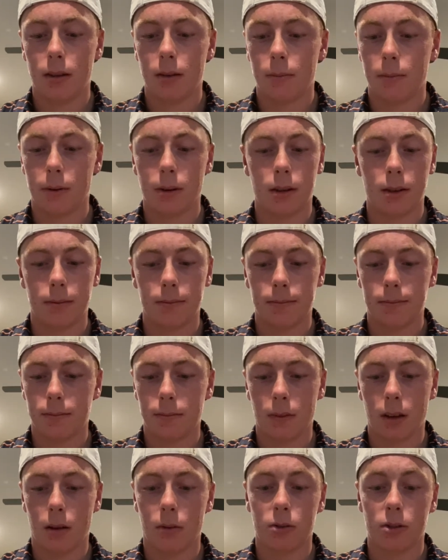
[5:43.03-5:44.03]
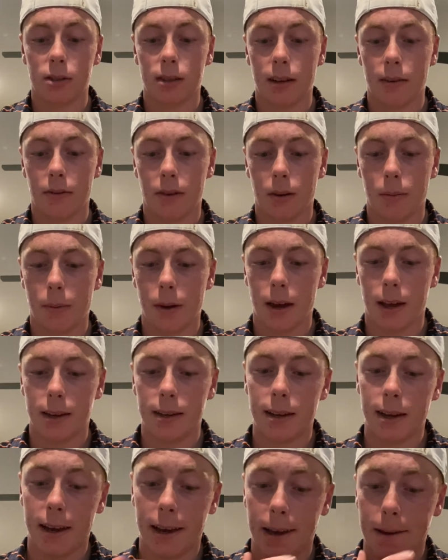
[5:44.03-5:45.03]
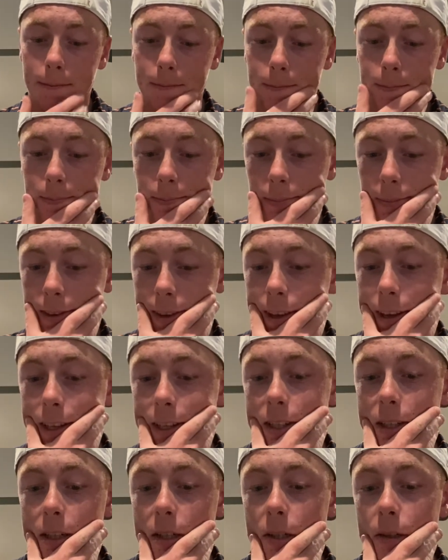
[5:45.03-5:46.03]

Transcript: but I was just having a bad day and